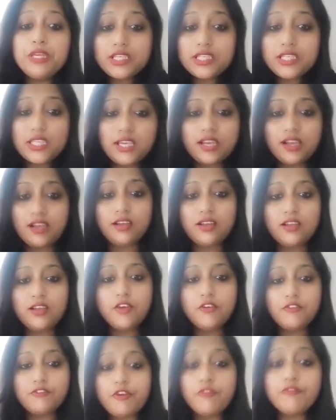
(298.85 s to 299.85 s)
media,
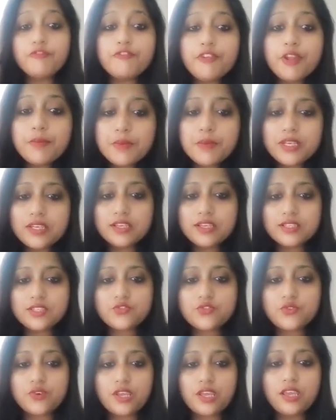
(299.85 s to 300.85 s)
from film
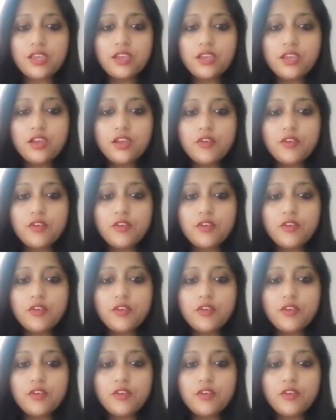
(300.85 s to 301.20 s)
industry,